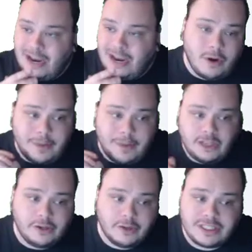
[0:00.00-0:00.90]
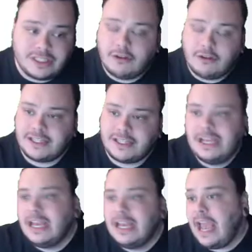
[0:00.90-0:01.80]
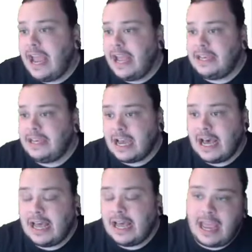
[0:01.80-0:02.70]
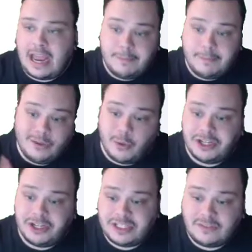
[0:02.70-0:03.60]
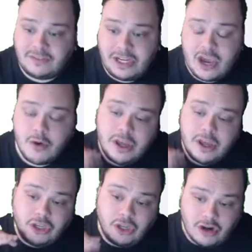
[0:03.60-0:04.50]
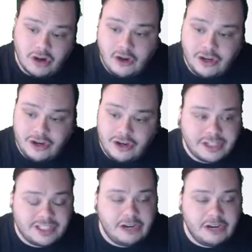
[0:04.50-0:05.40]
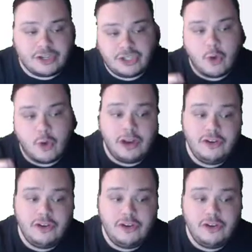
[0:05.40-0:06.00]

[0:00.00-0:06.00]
This is kind of one of my little secrets, and uh, anybody that watches this video, you're now going to know the secret.